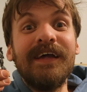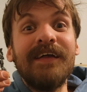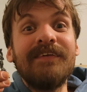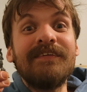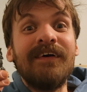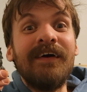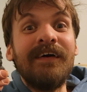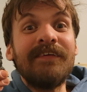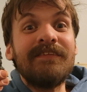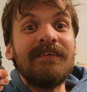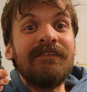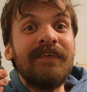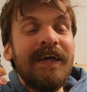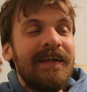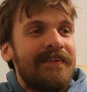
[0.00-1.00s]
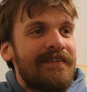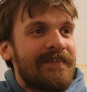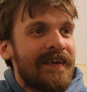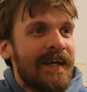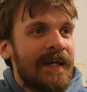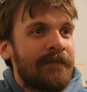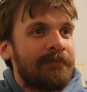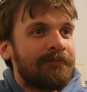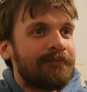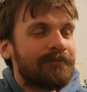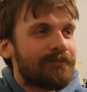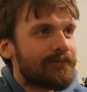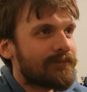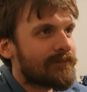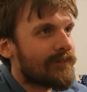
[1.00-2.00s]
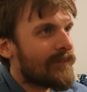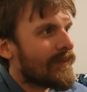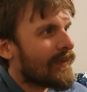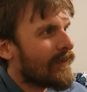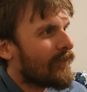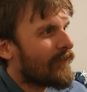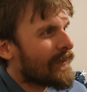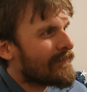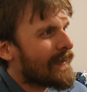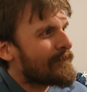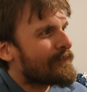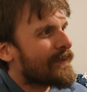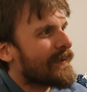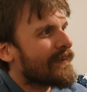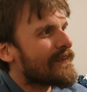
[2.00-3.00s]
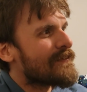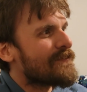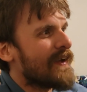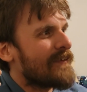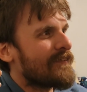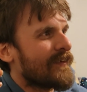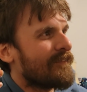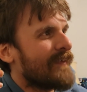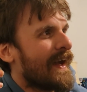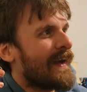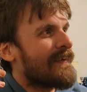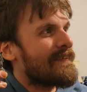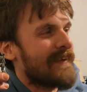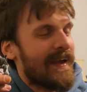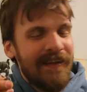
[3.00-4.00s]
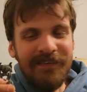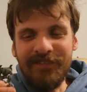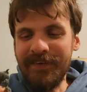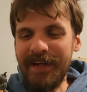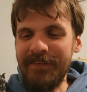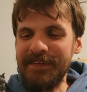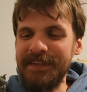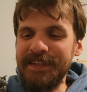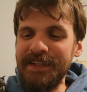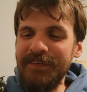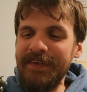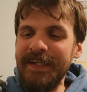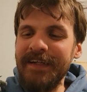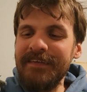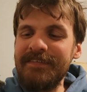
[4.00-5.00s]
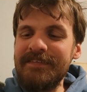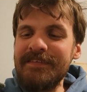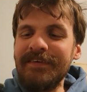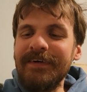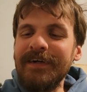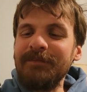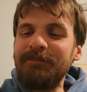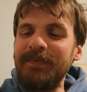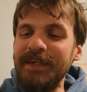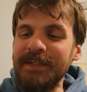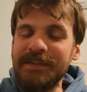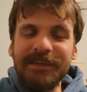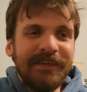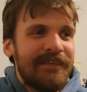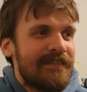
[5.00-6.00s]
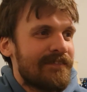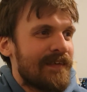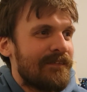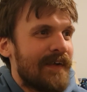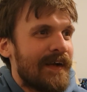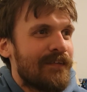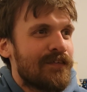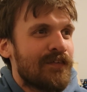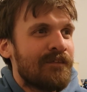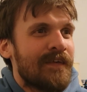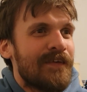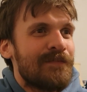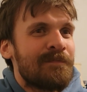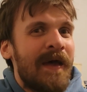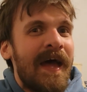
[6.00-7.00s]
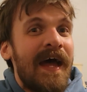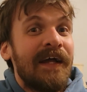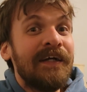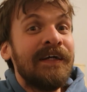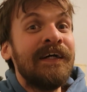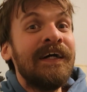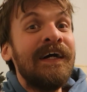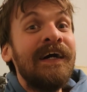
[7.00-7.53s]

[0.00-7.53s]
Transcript: It's awesome. It's one of my brother's favorite mechs, and when I was showing Star pictures of the mechs from this pack,